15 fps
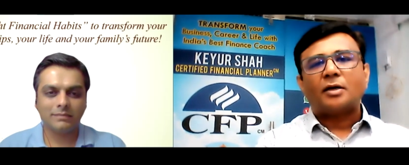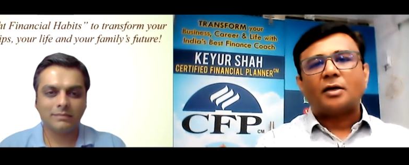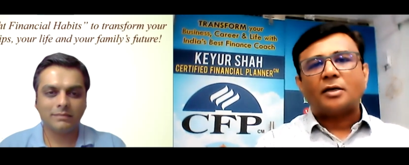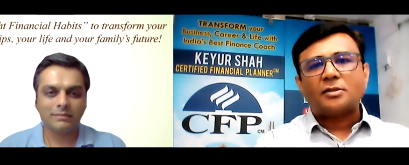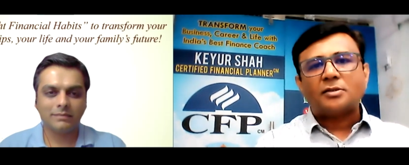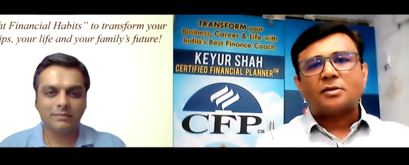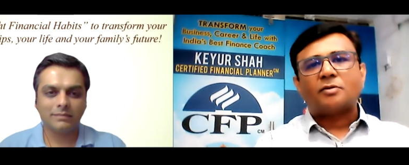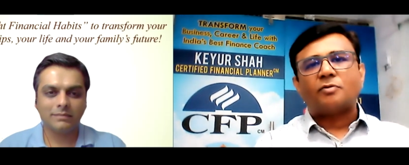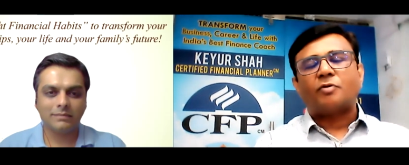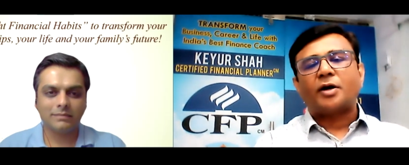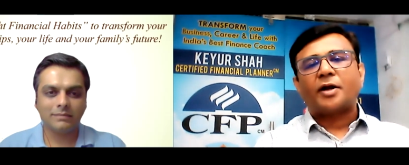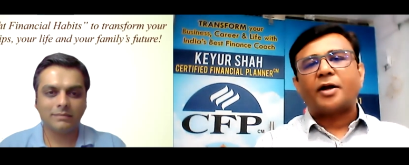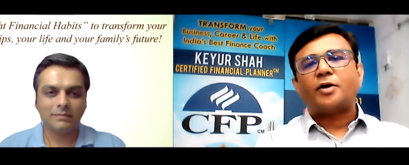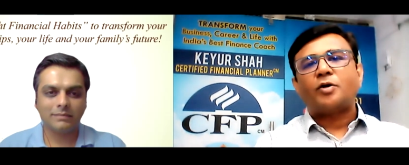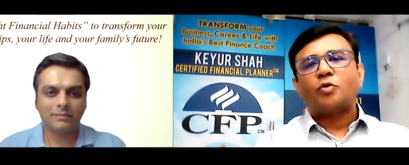Speaker 1: is
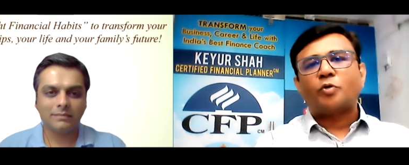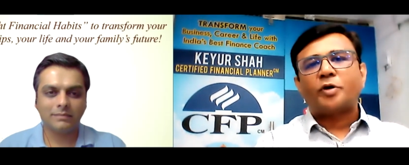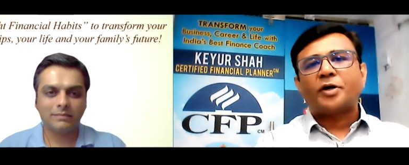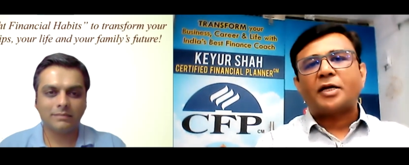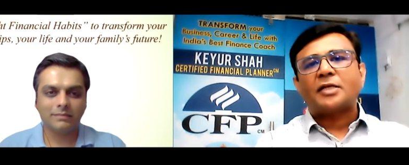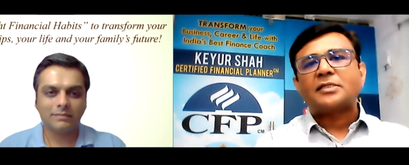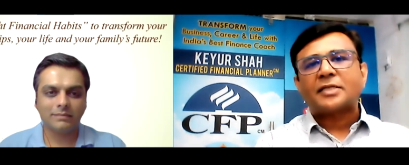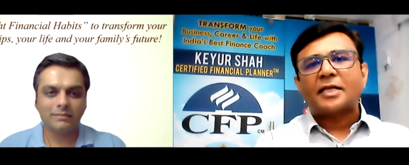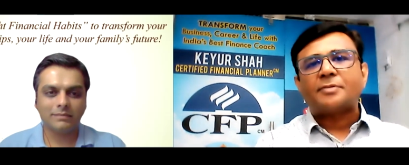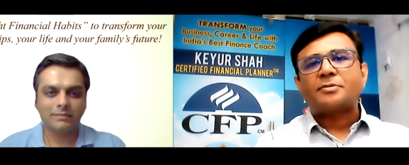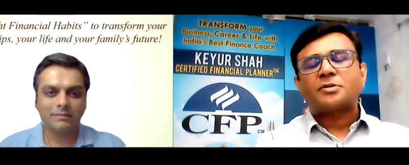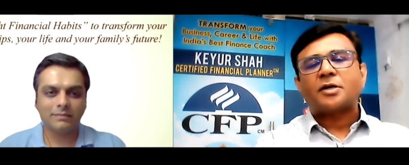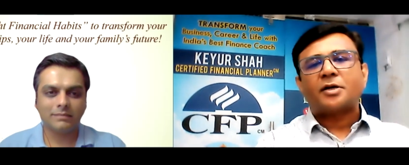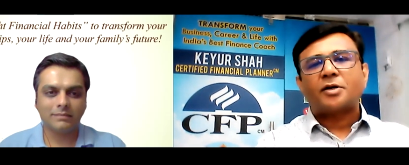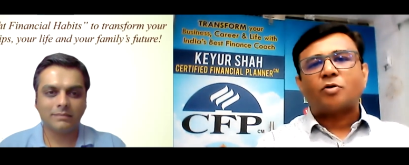one can do it in self
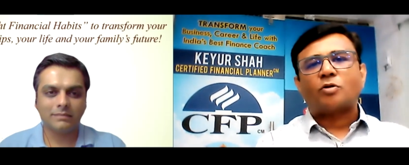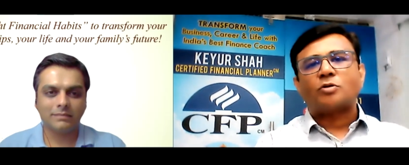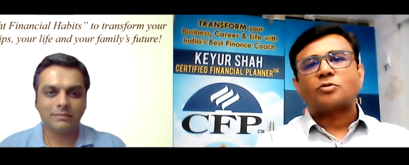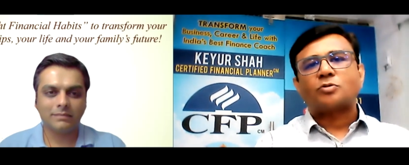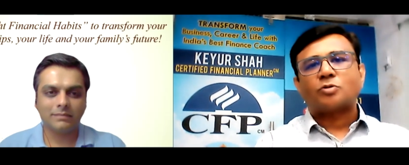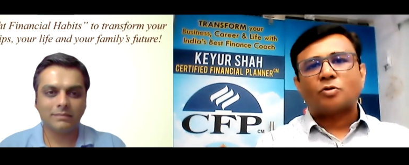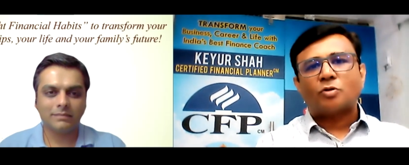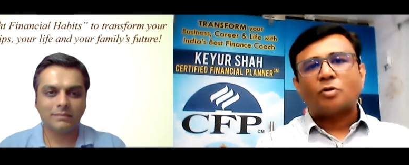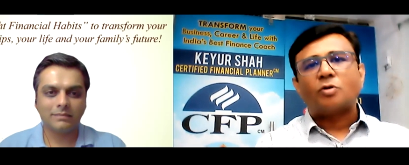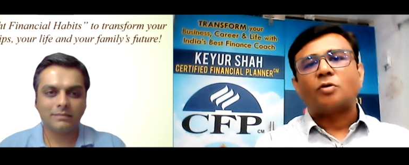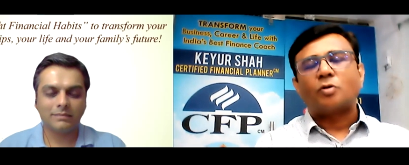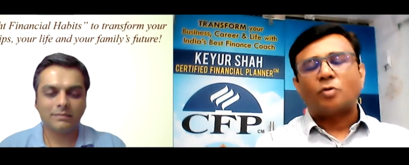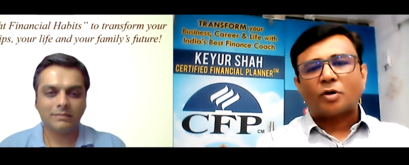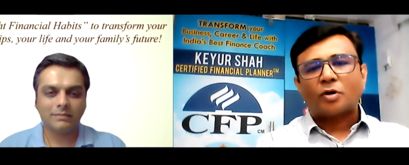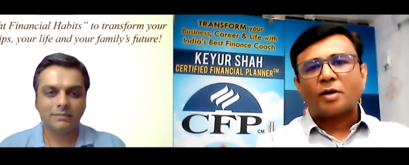study also
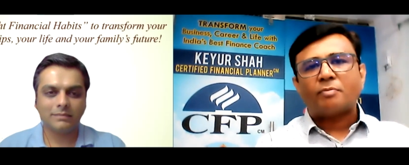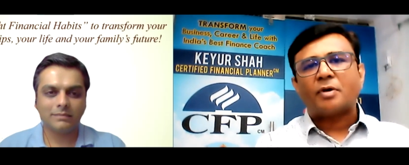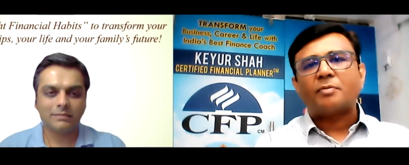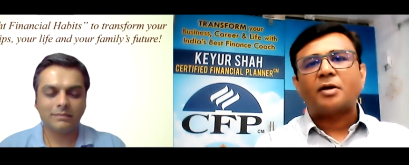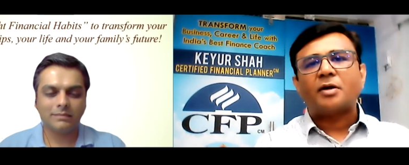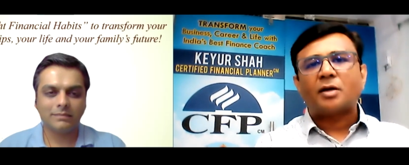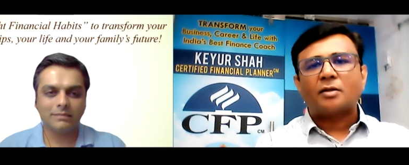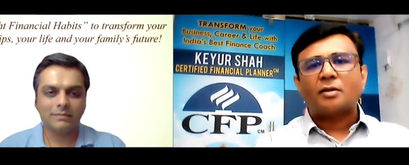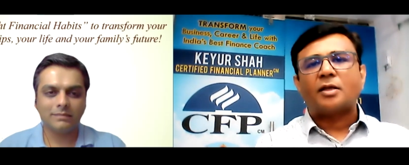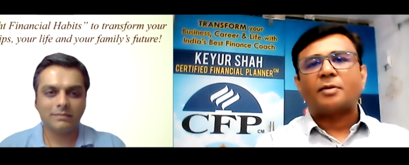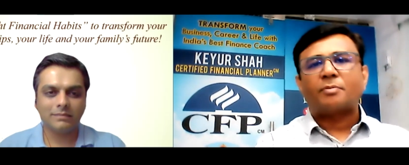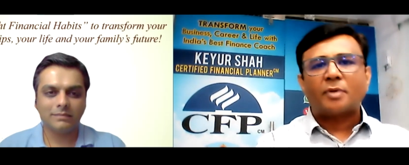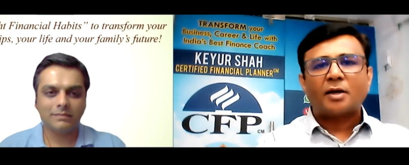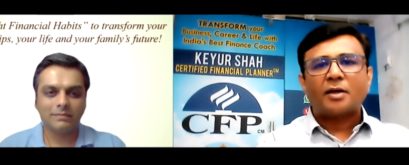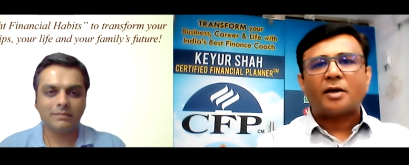okay maybe they
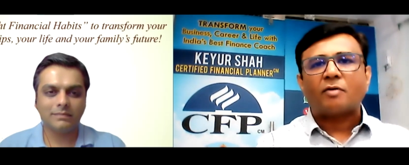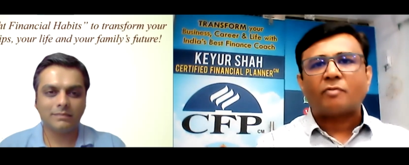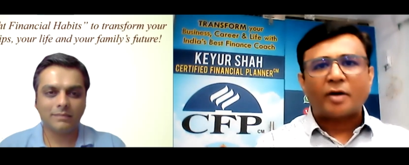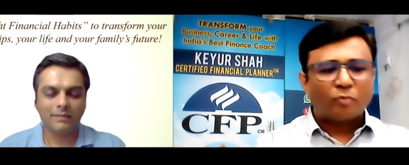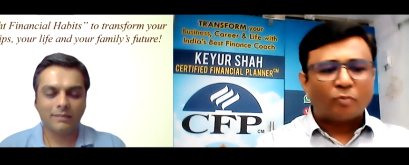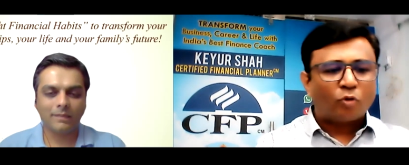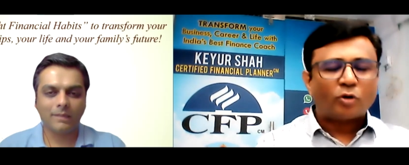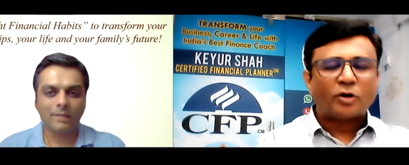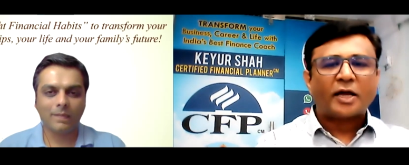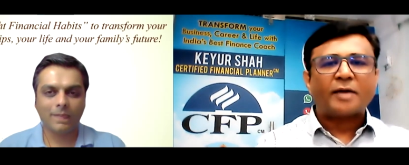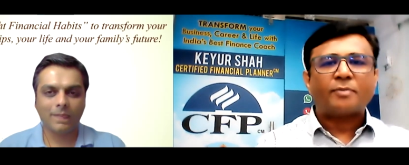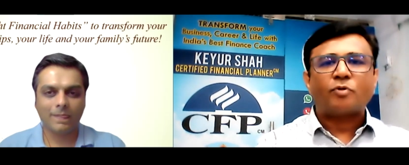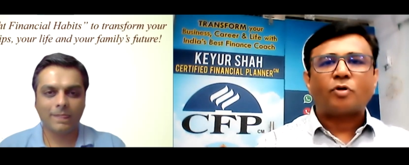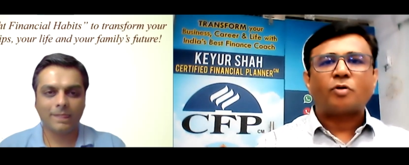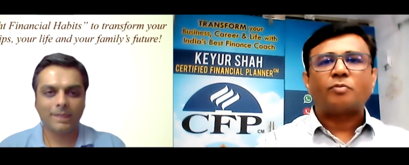may require more
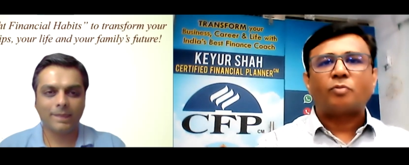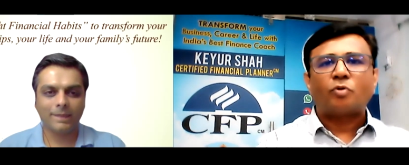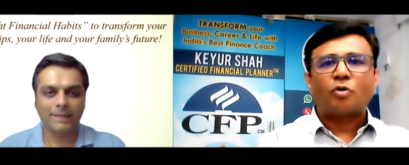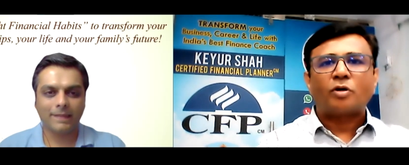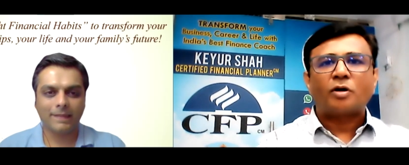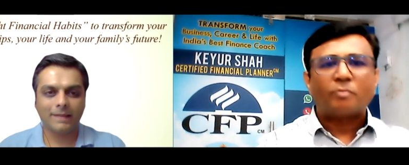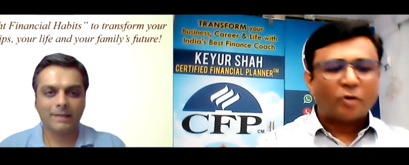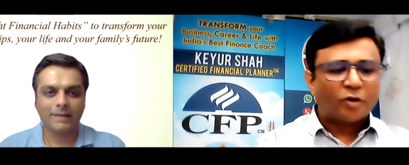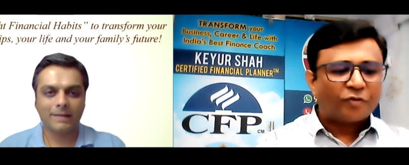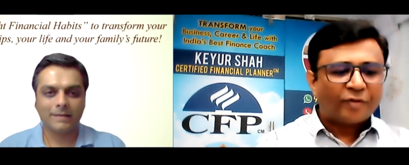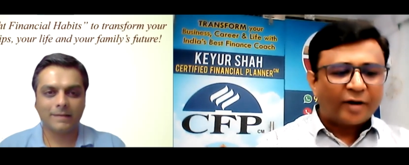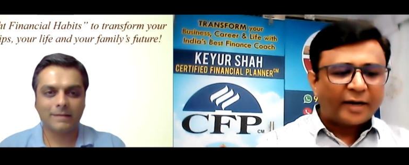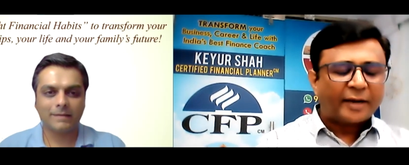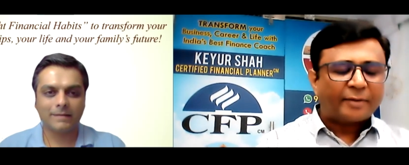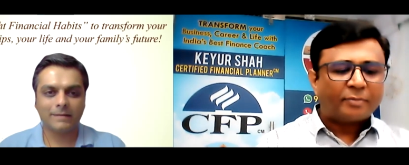time or more number of
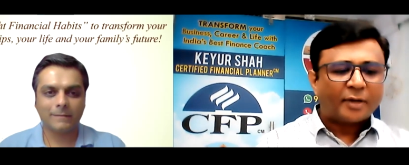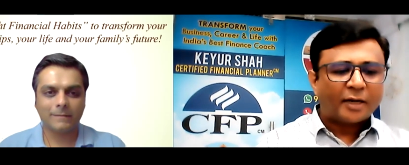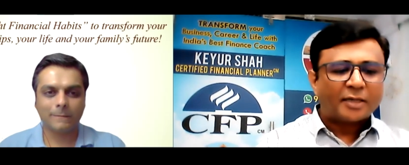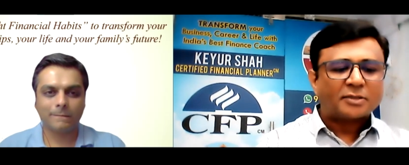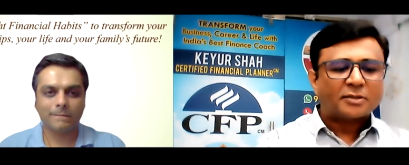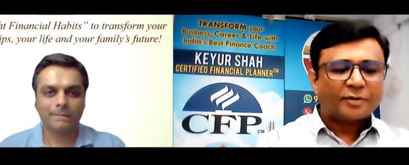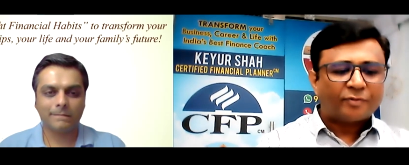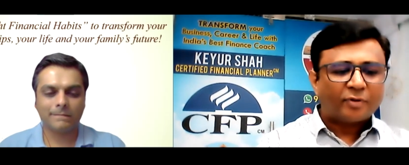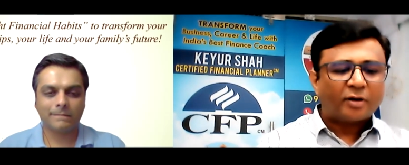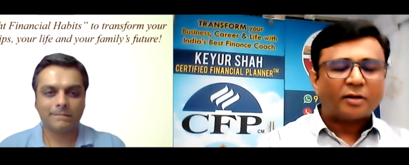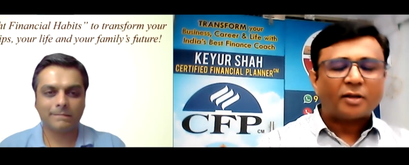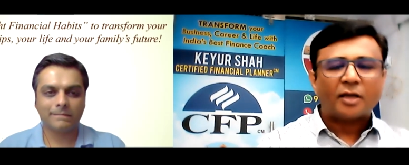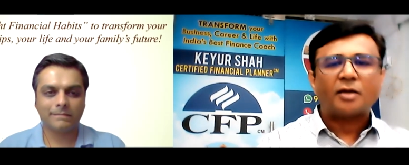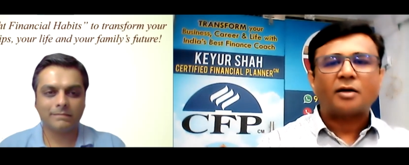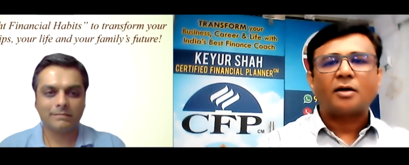attempt that is
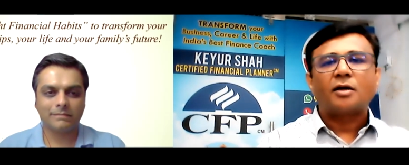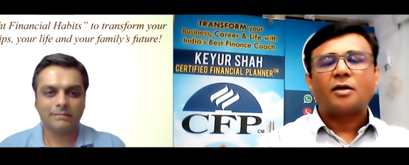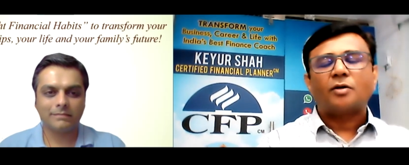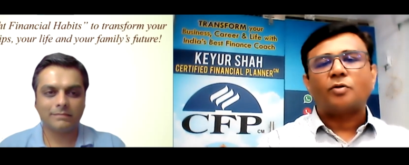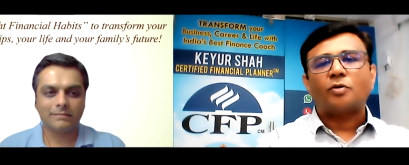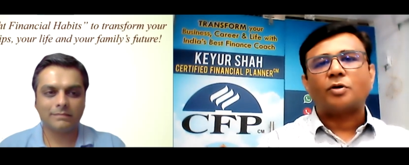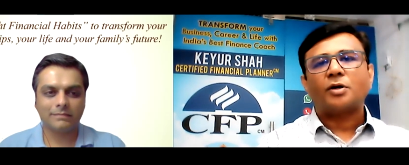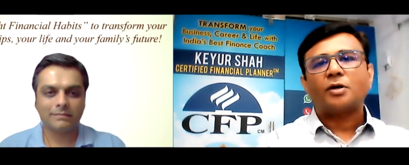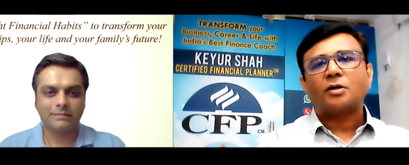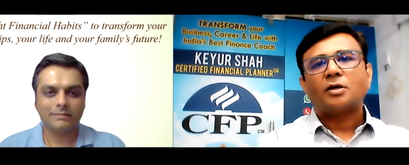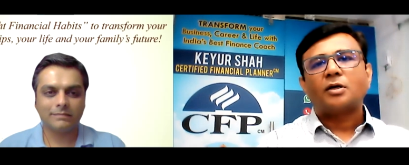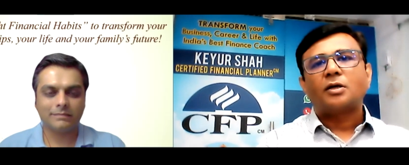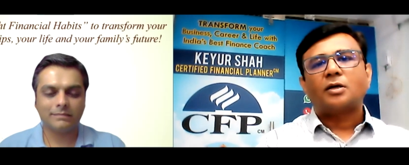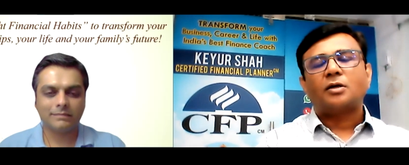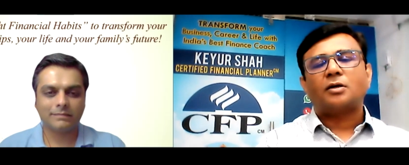different thing okay